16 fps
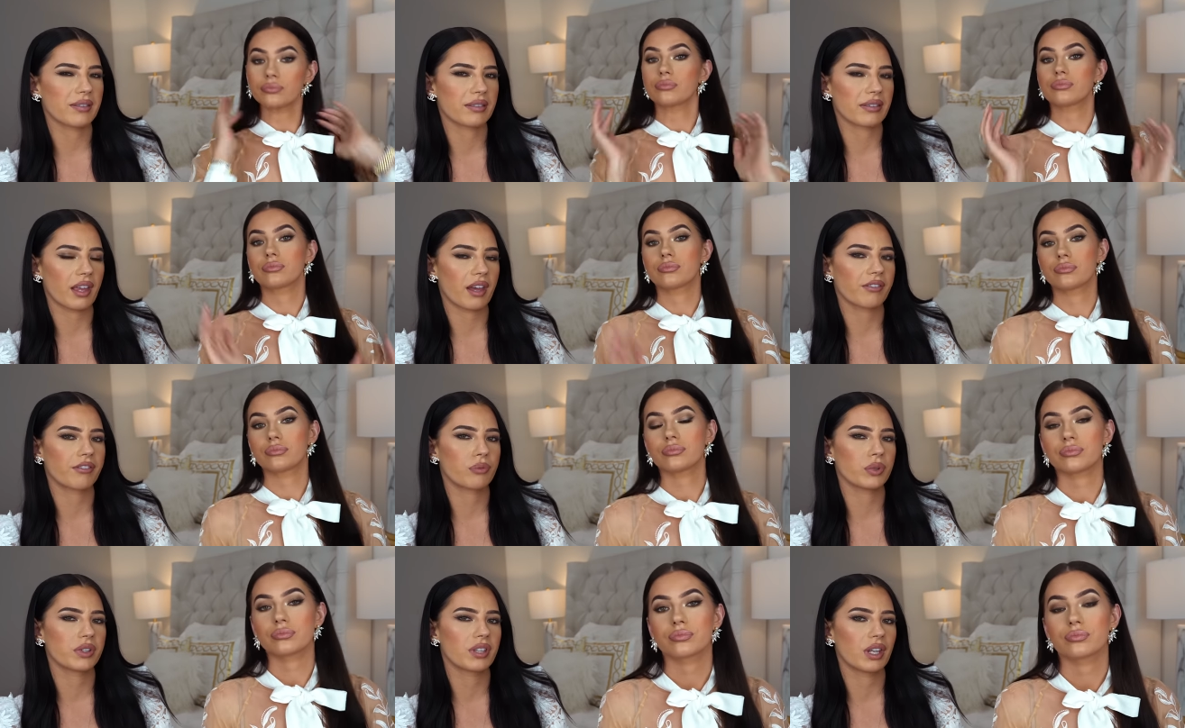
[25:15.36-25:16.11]

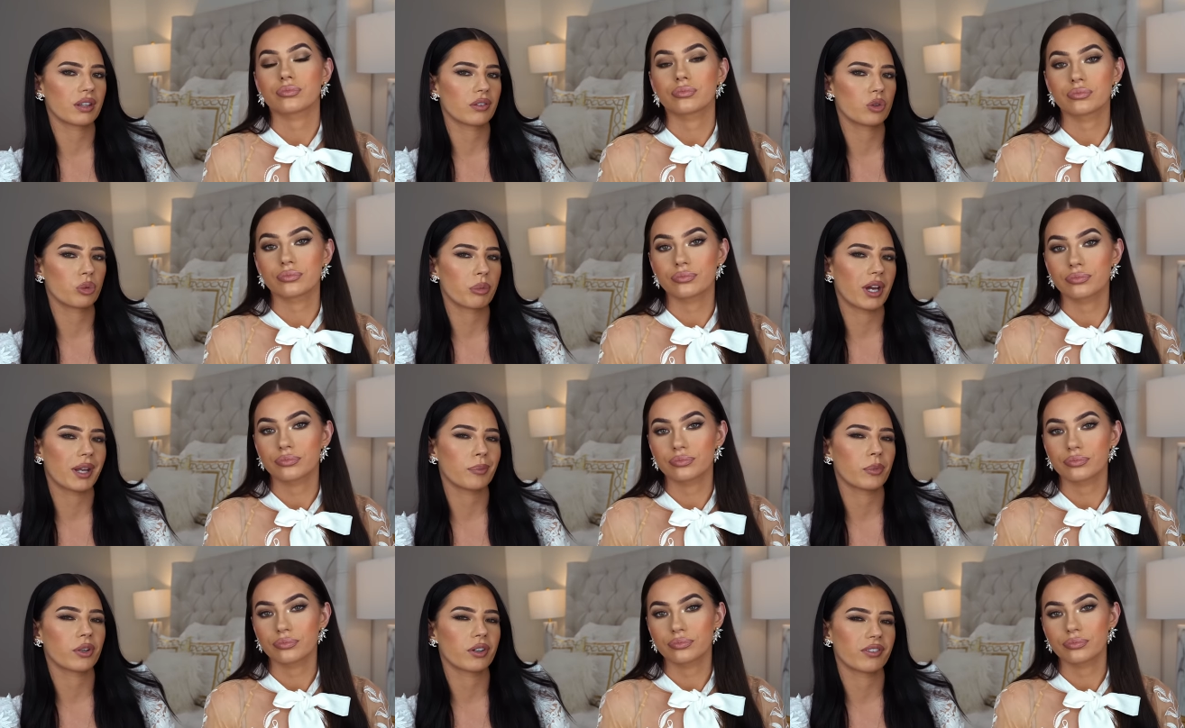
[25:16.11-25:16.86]
Speaker 1: stuff, we tend to
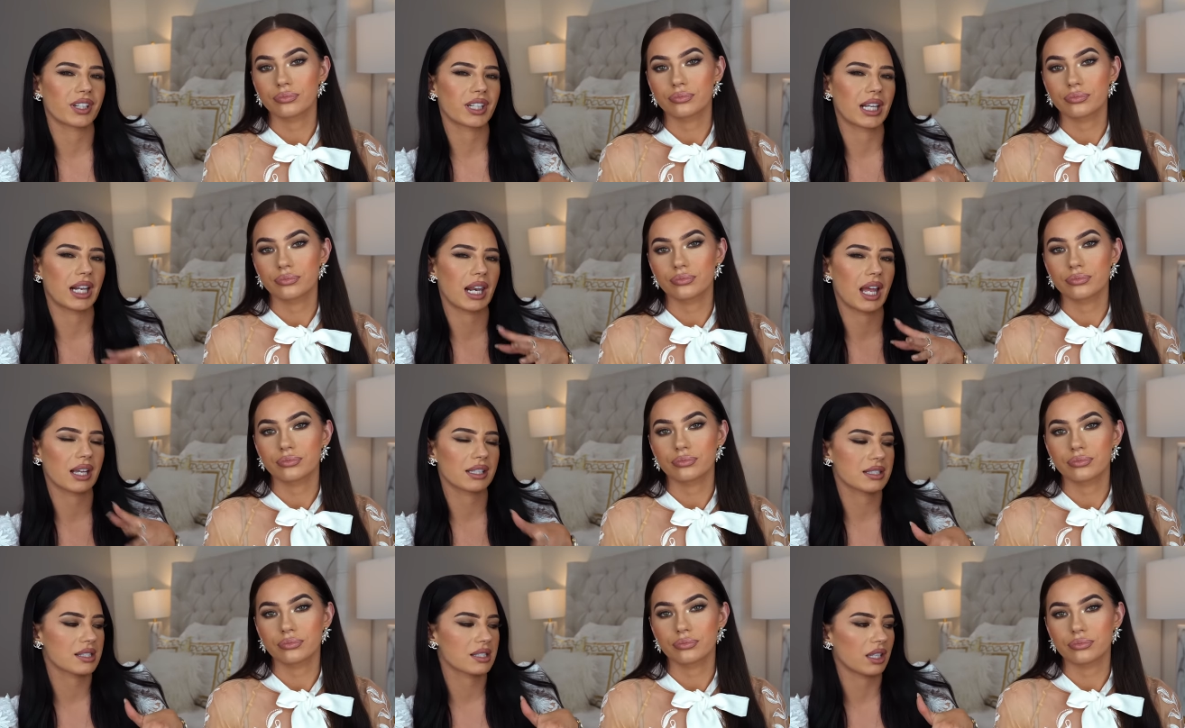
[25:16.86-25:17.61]
buy more of a
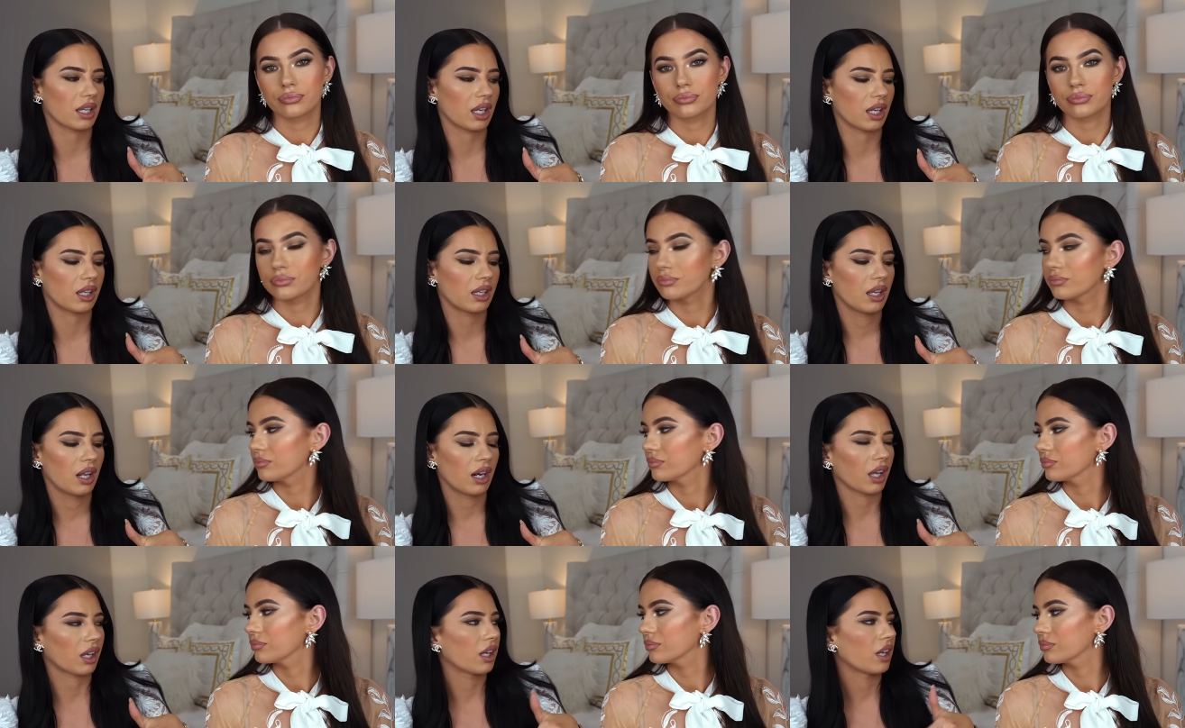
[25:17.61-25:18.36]
classic,
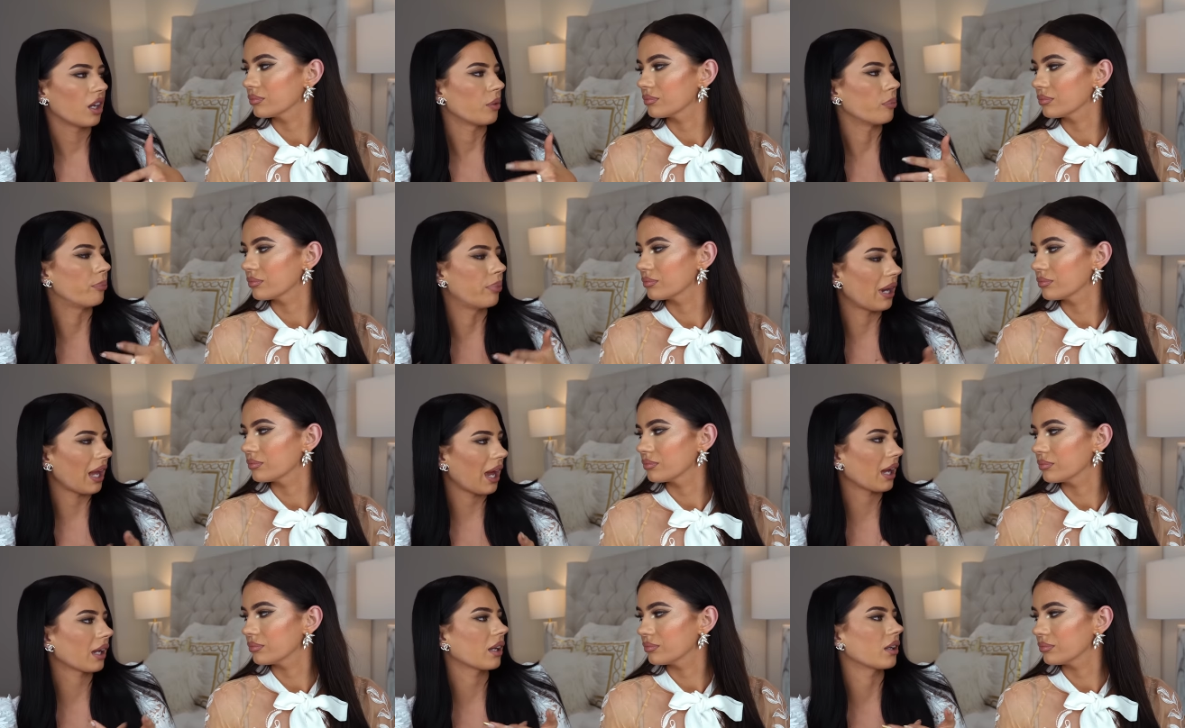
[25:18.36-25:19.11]
like
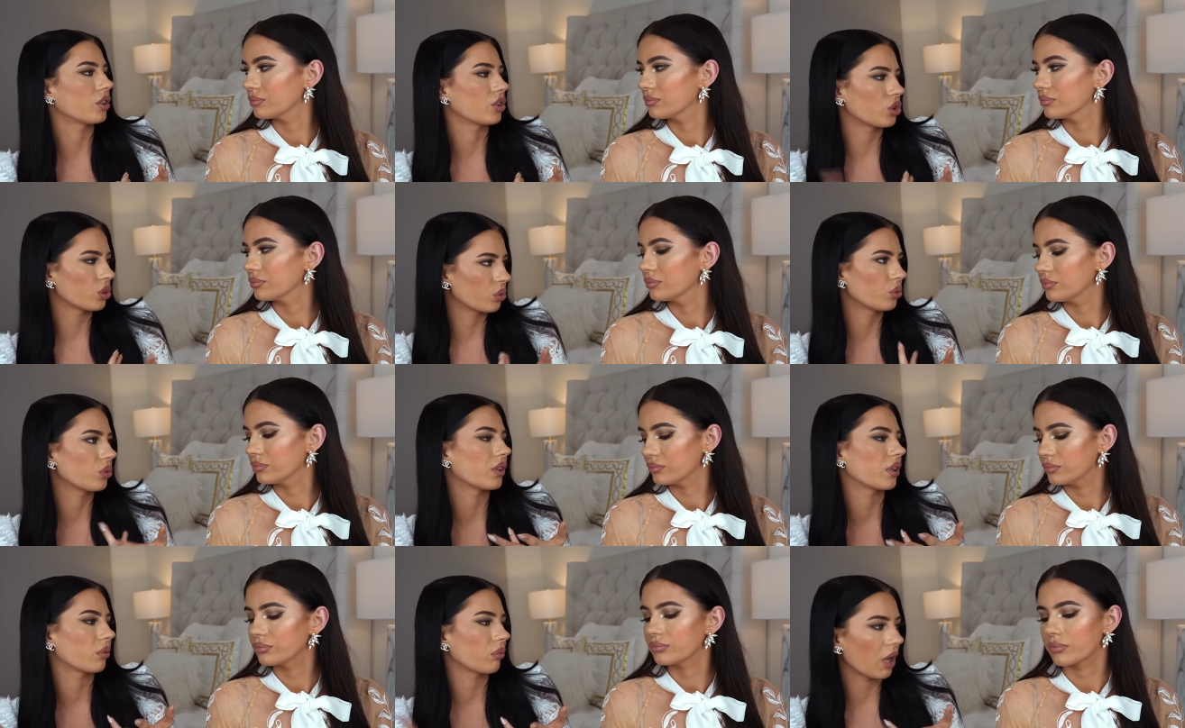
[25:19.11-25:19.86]
black and
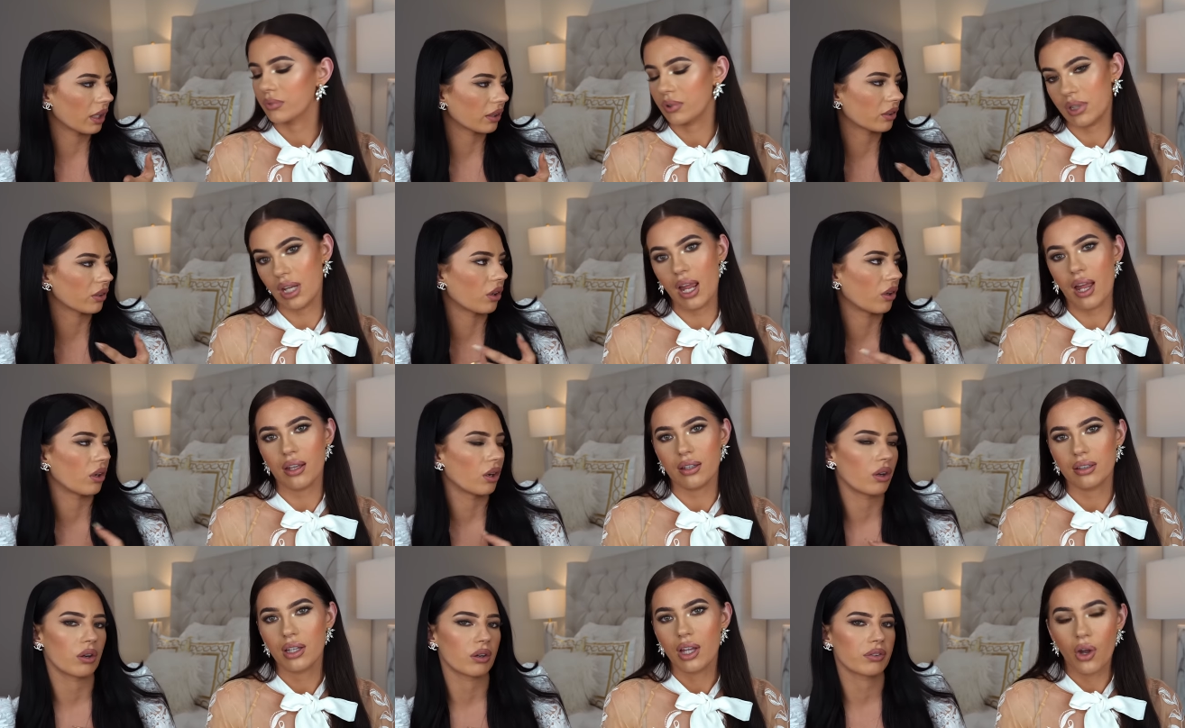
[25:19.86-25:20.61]
nude and white yeah.
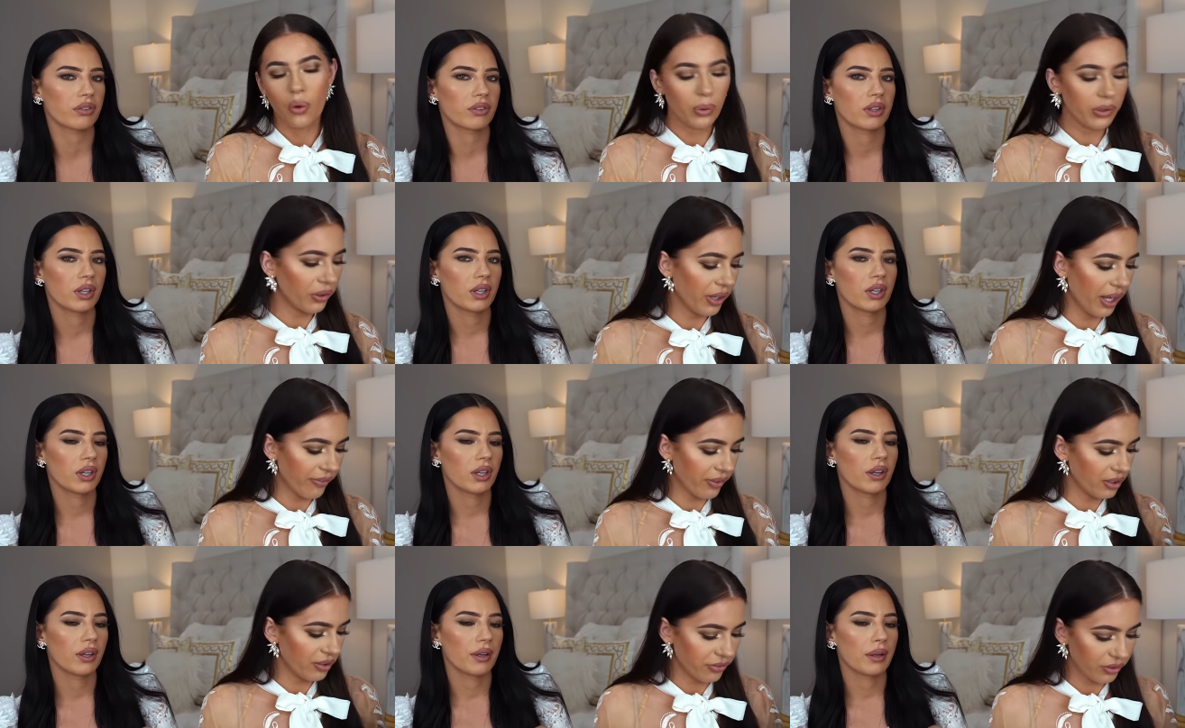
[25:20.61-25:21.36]
colors. We don't
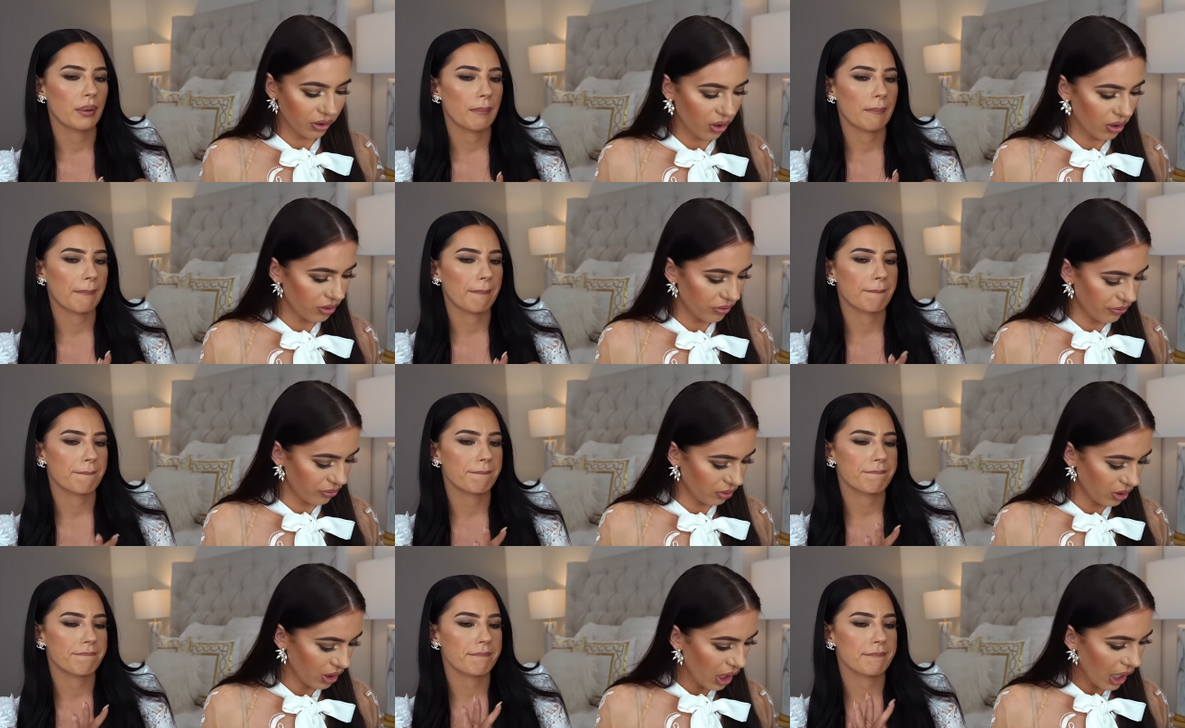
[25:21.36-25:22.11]
have anything colorful.